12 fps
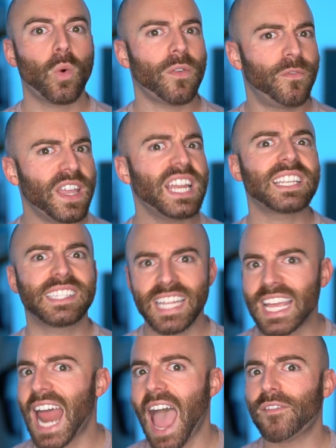So if Venus
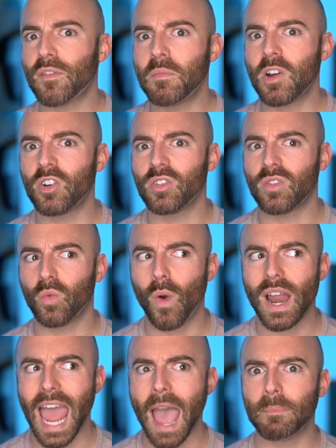did have a moon,
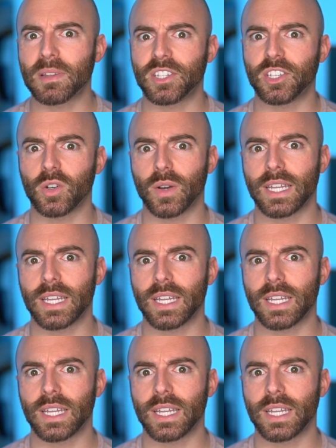what happened to